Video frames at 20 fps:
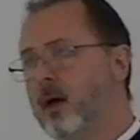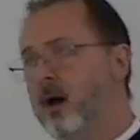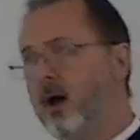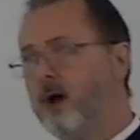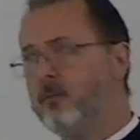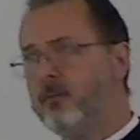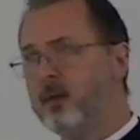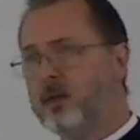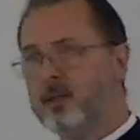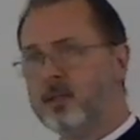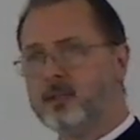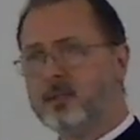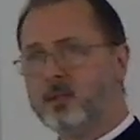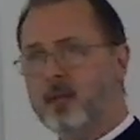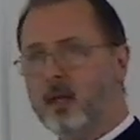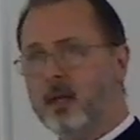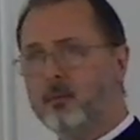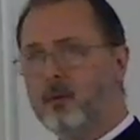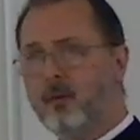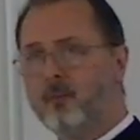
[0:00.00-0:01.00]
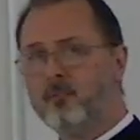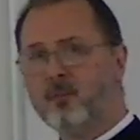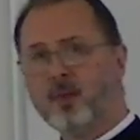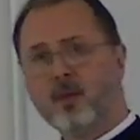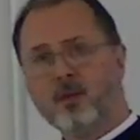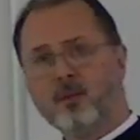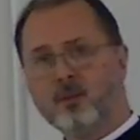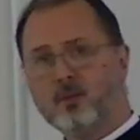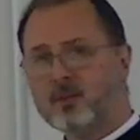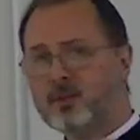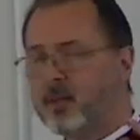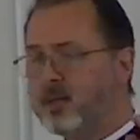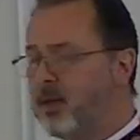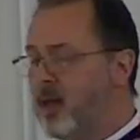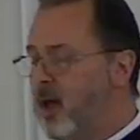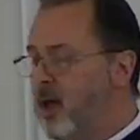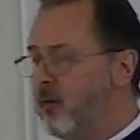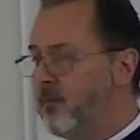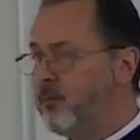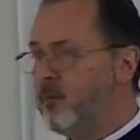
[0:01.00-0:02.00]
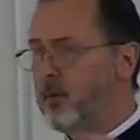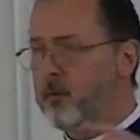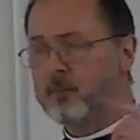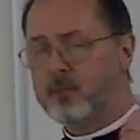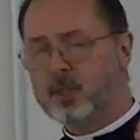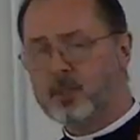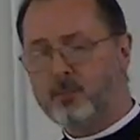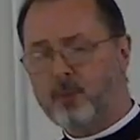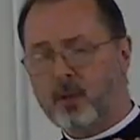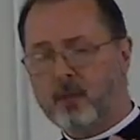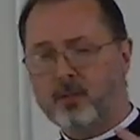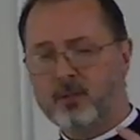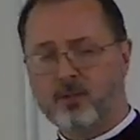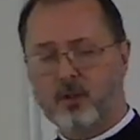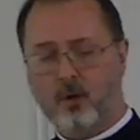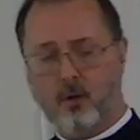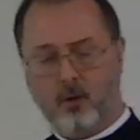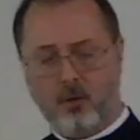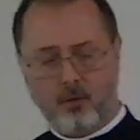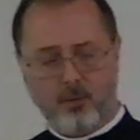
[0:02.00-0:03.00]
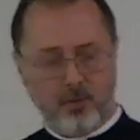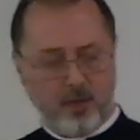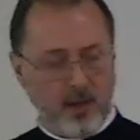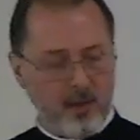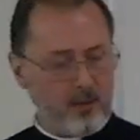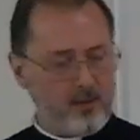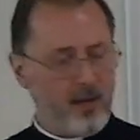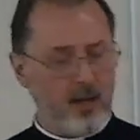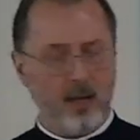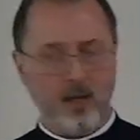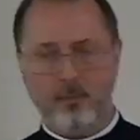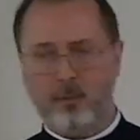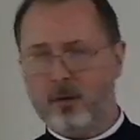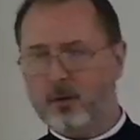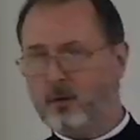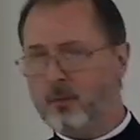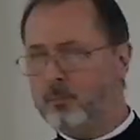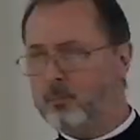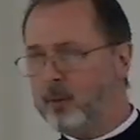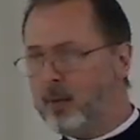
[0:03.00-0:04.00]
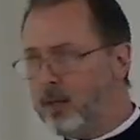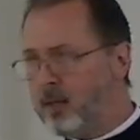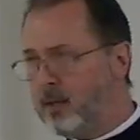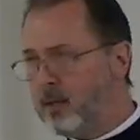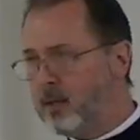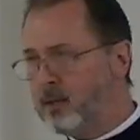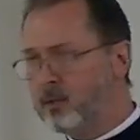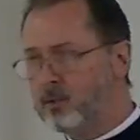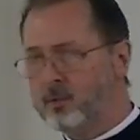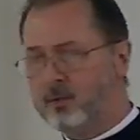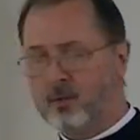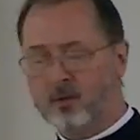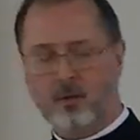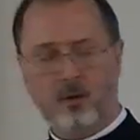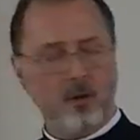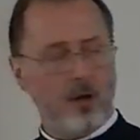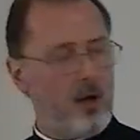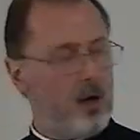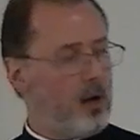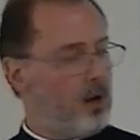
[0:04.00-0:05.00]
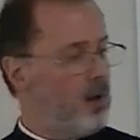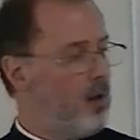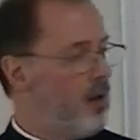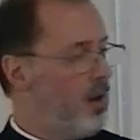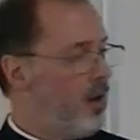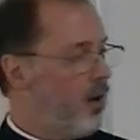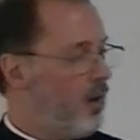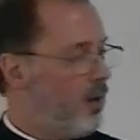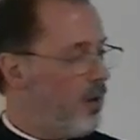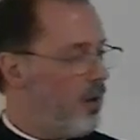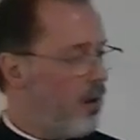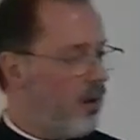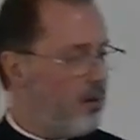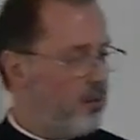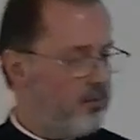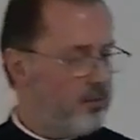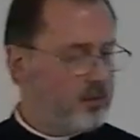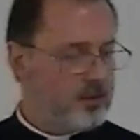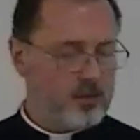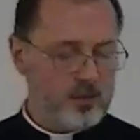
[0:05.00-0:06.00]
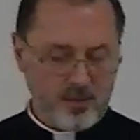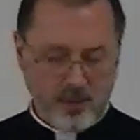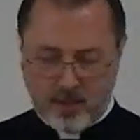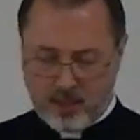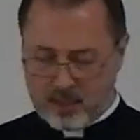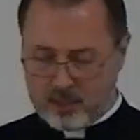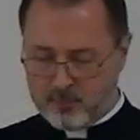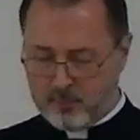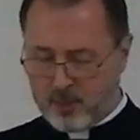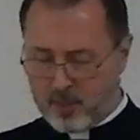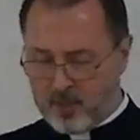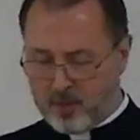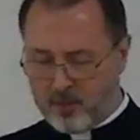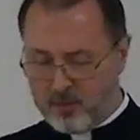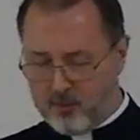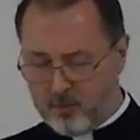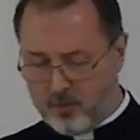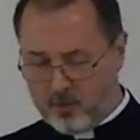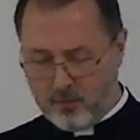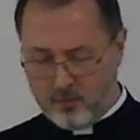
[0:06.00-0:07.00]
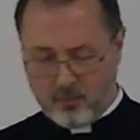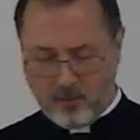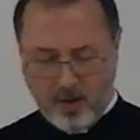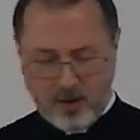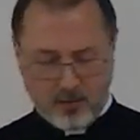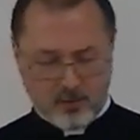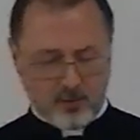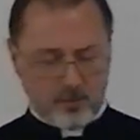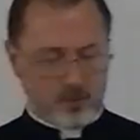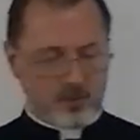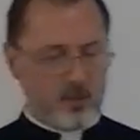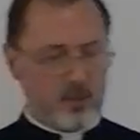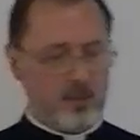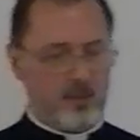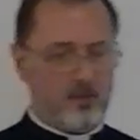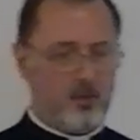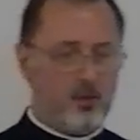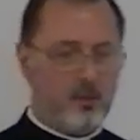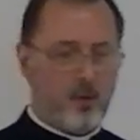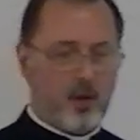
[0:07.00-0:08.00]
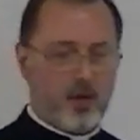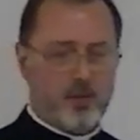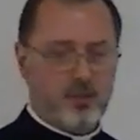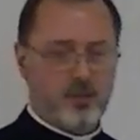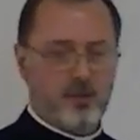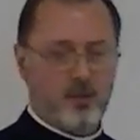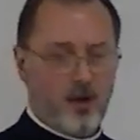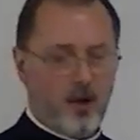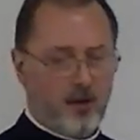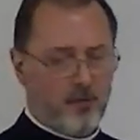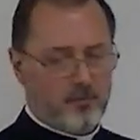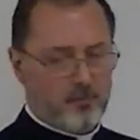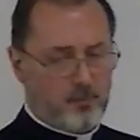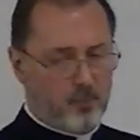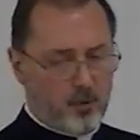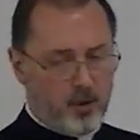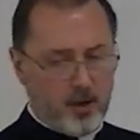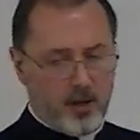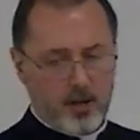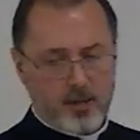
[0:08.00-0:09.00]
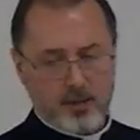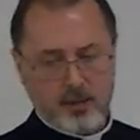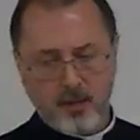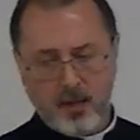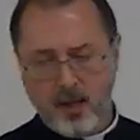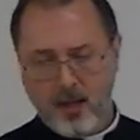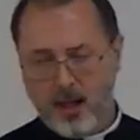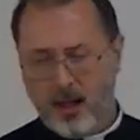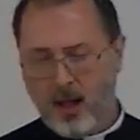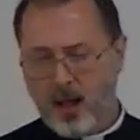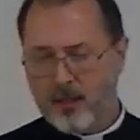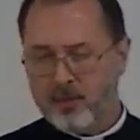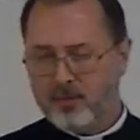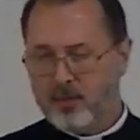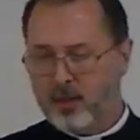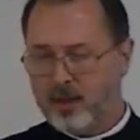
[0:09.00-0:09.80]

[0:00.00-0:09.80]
of his table. So St. Ephrem spins the whole thing, not about obedience to law or all of these things, but he, he renders it in the question of praise and